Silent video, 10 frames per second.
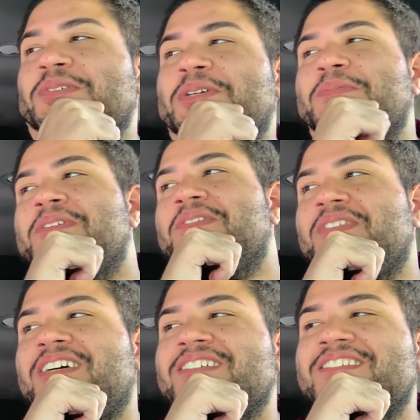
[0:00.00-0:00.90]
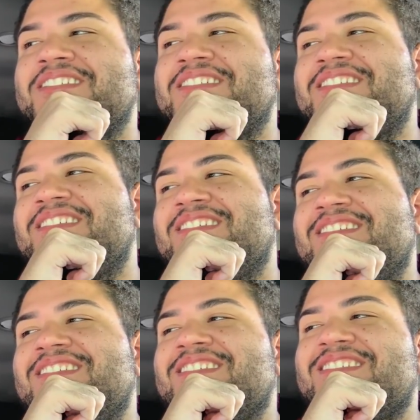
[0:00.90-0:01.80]
do you want to be in the vlog?
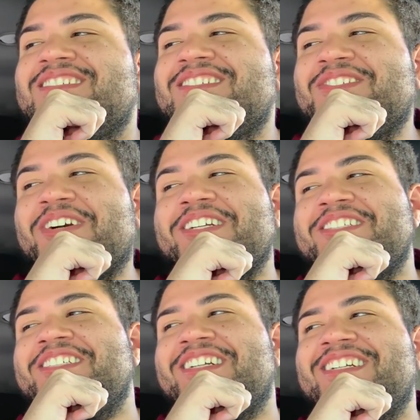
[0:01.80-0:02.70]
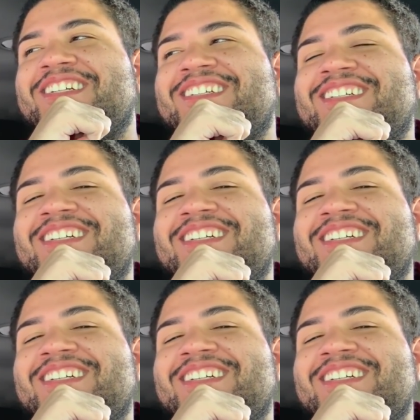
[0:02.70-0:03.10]
Sure. You want, are you sure?